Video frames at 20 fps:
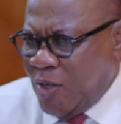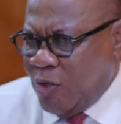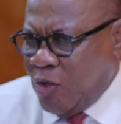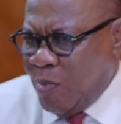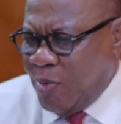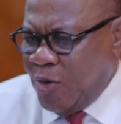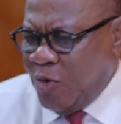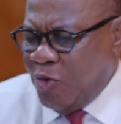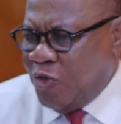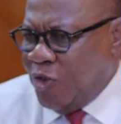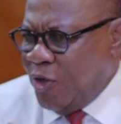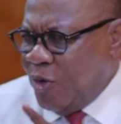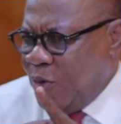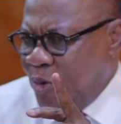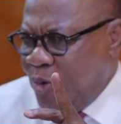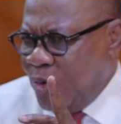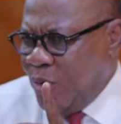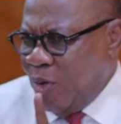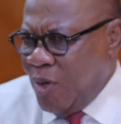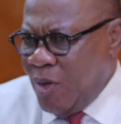
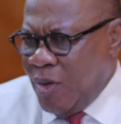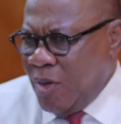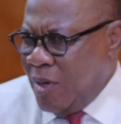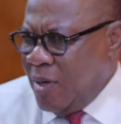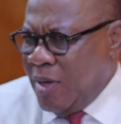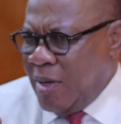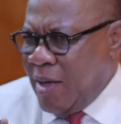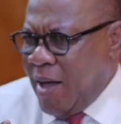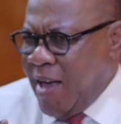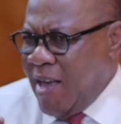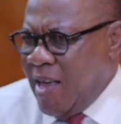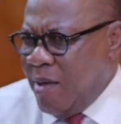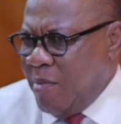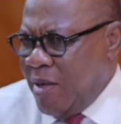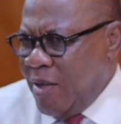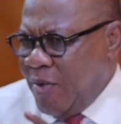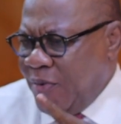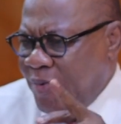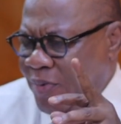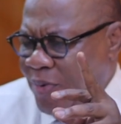WTO,
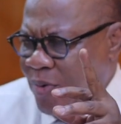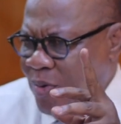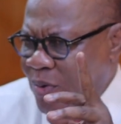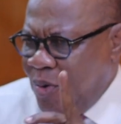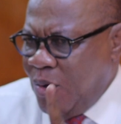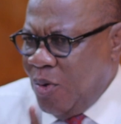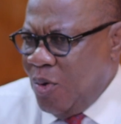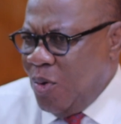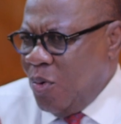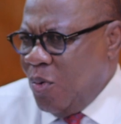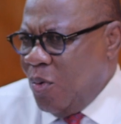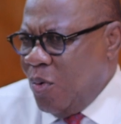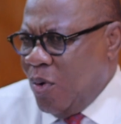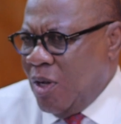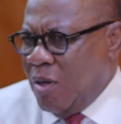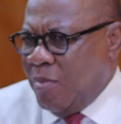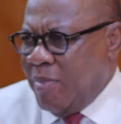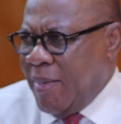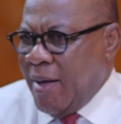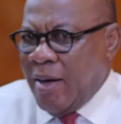IMF,
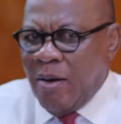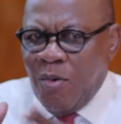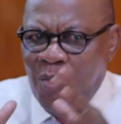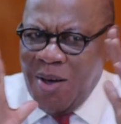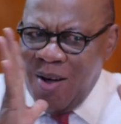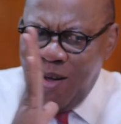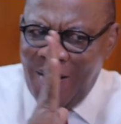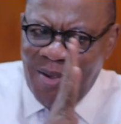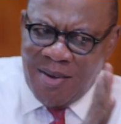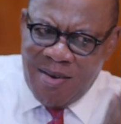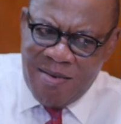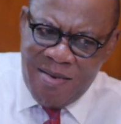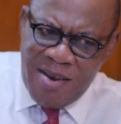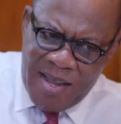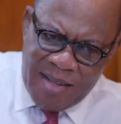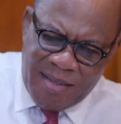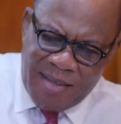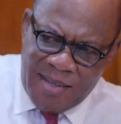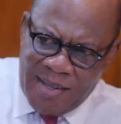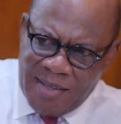World Bank, were all
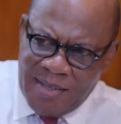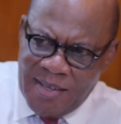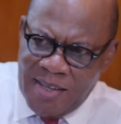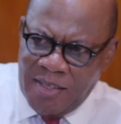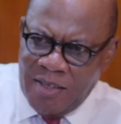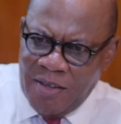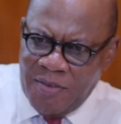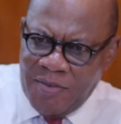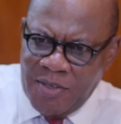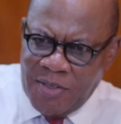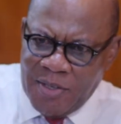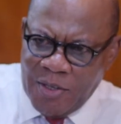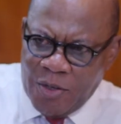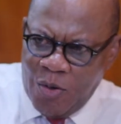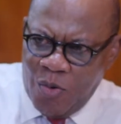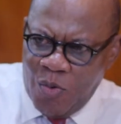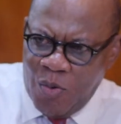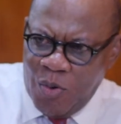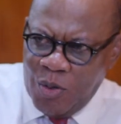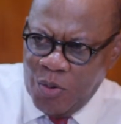created at the end of the
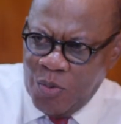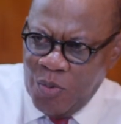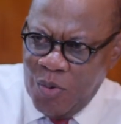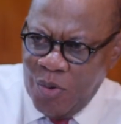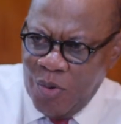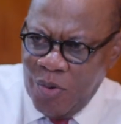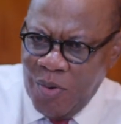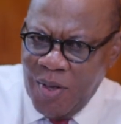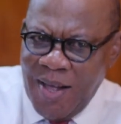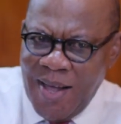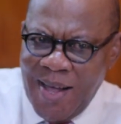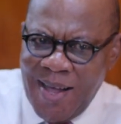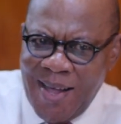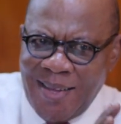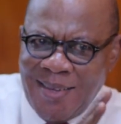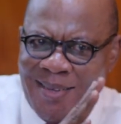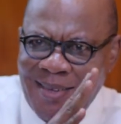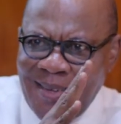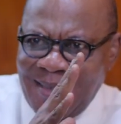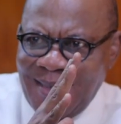Second World War.
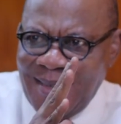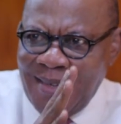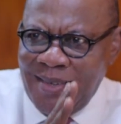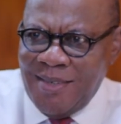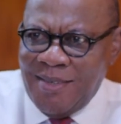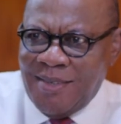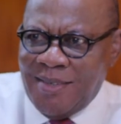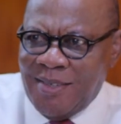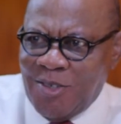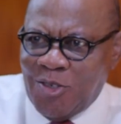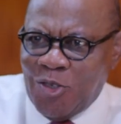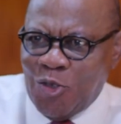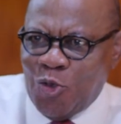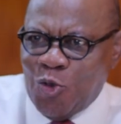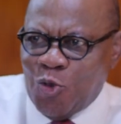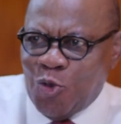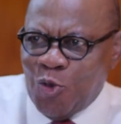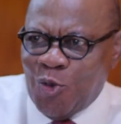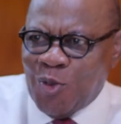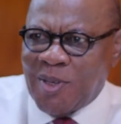And these
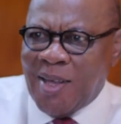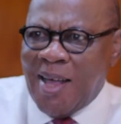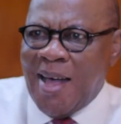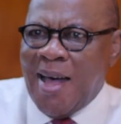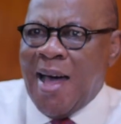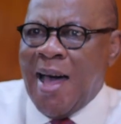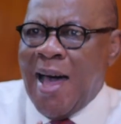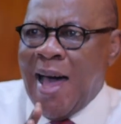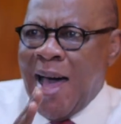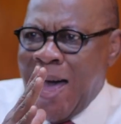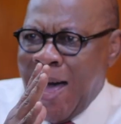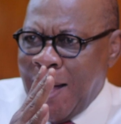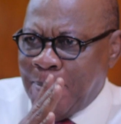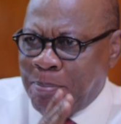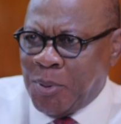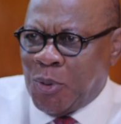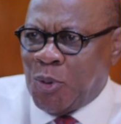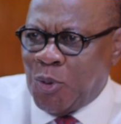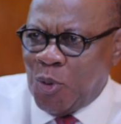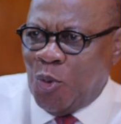institutions are
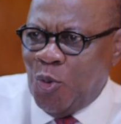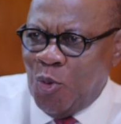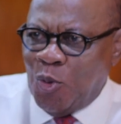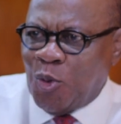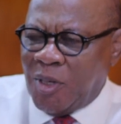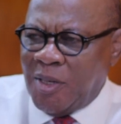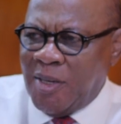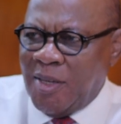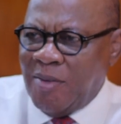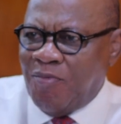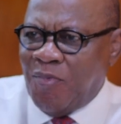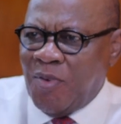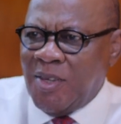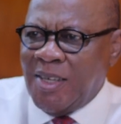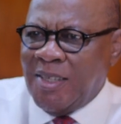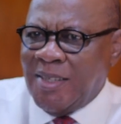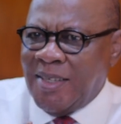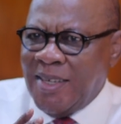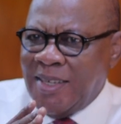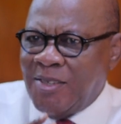absolutely
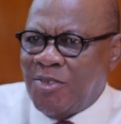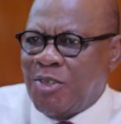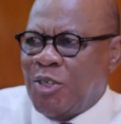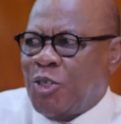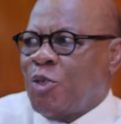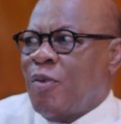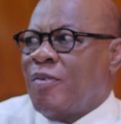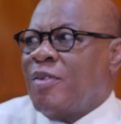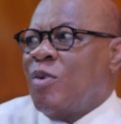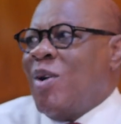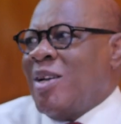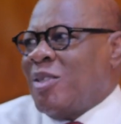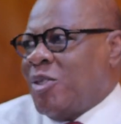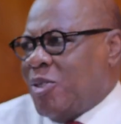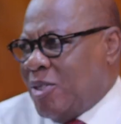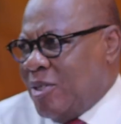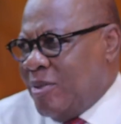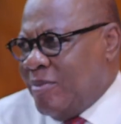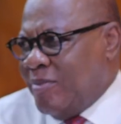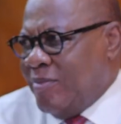in the interest of the
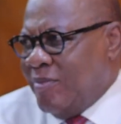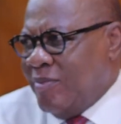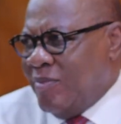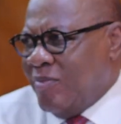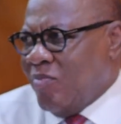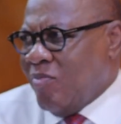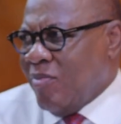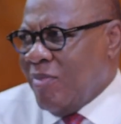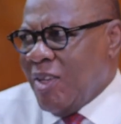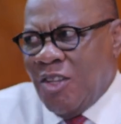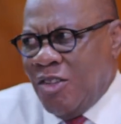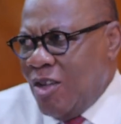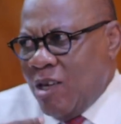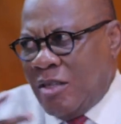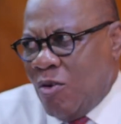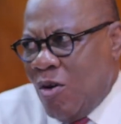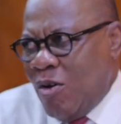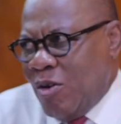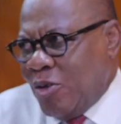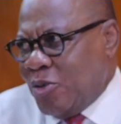West, mm.
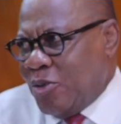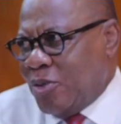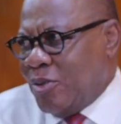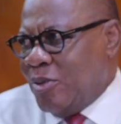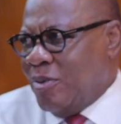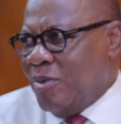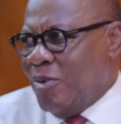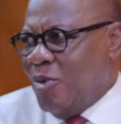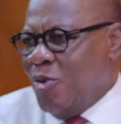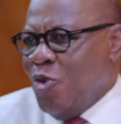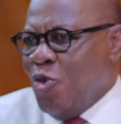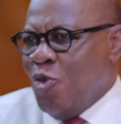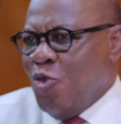not us.